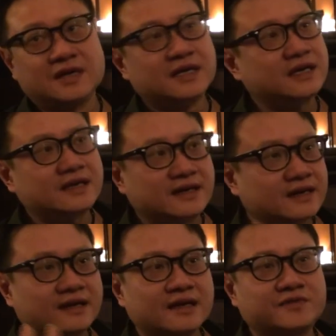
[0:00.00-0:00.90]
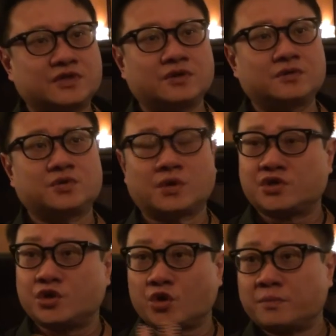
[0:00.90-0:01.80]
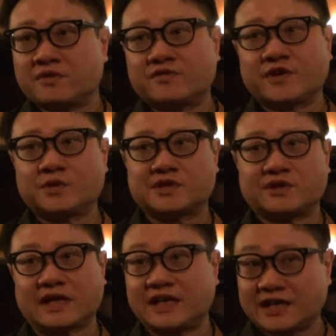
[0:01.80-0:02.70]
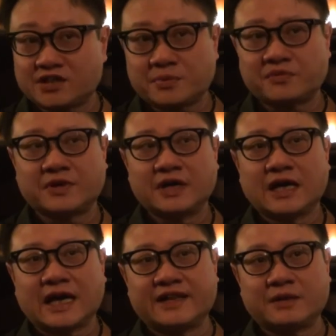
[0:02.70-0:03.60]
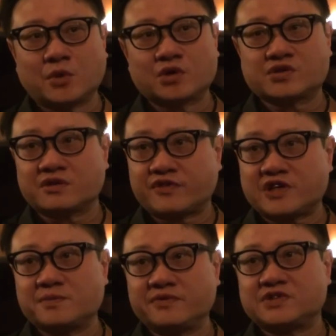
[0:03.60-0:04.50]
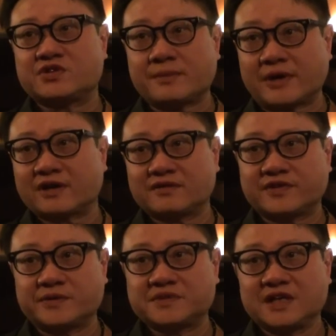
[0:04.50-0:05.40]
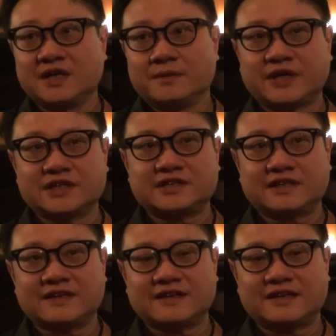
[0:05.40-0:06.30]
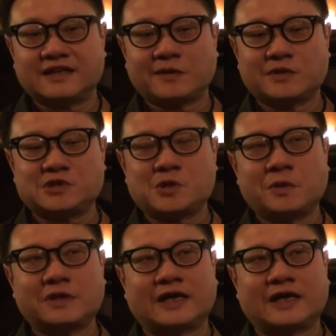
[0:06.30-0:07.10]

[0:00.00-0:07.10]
He loved to go to watch European films, and he actually preferred, I think, more so the French movies to the American films, because there was no